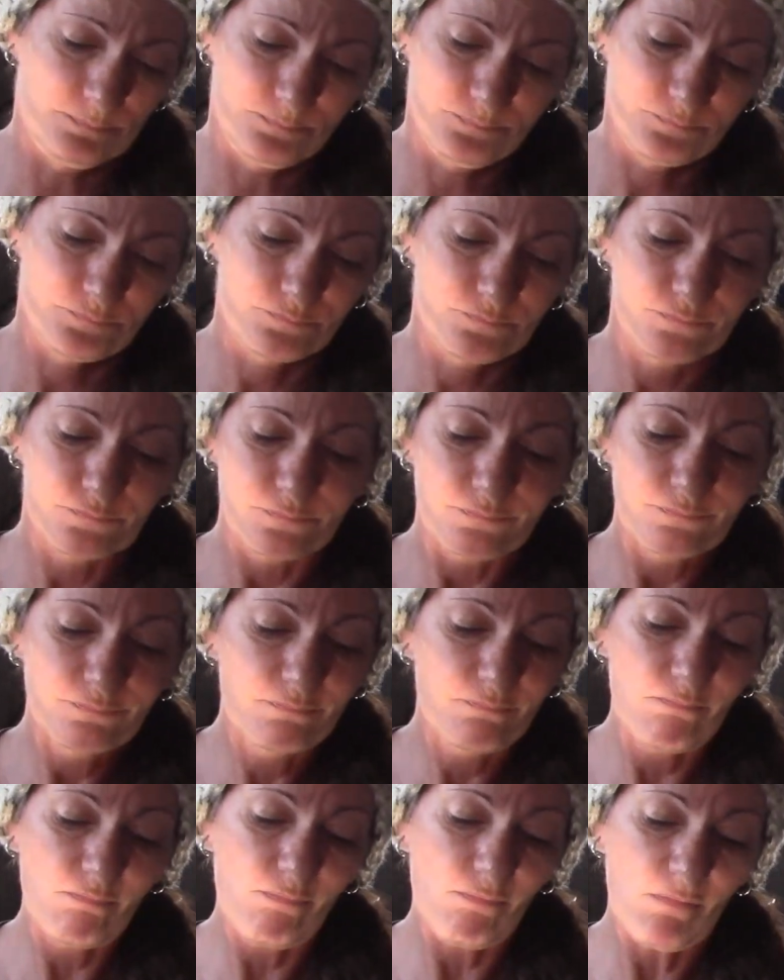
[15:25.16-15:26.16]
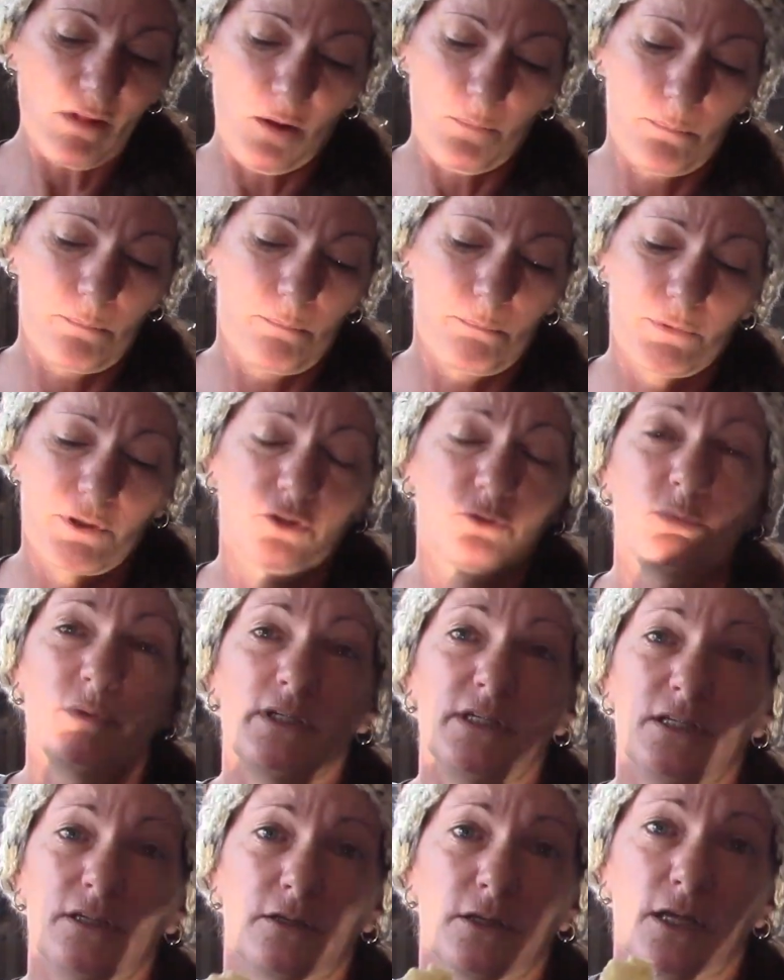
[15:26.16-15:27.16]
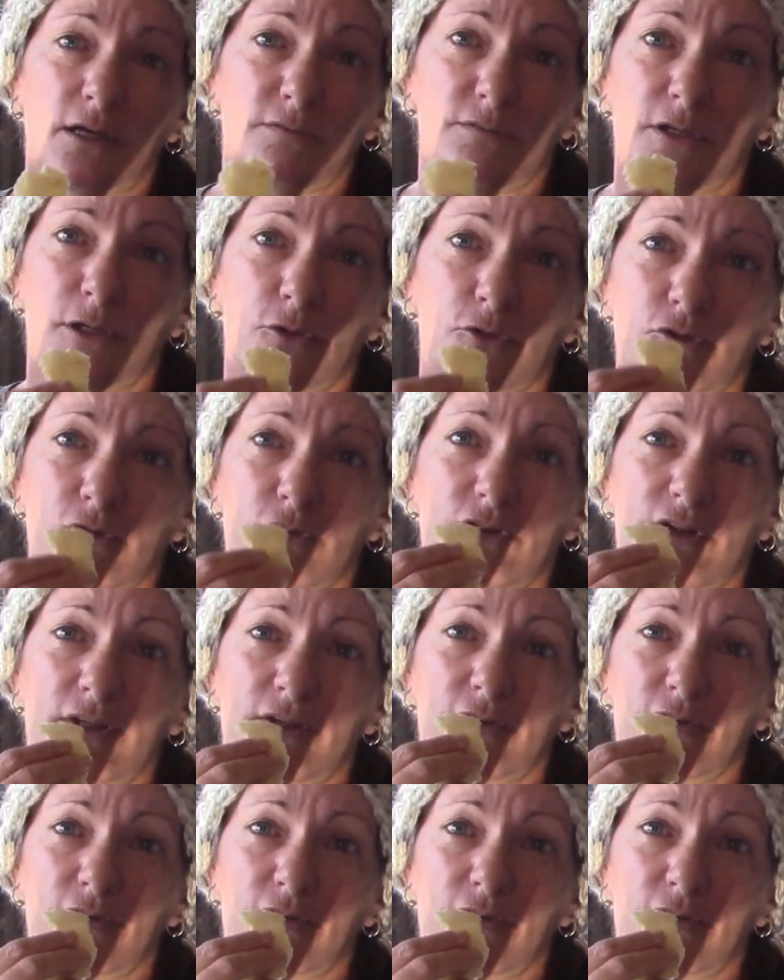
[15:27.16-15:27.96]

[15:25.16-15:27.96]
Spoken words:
Because we eat a lot of flour tortillas.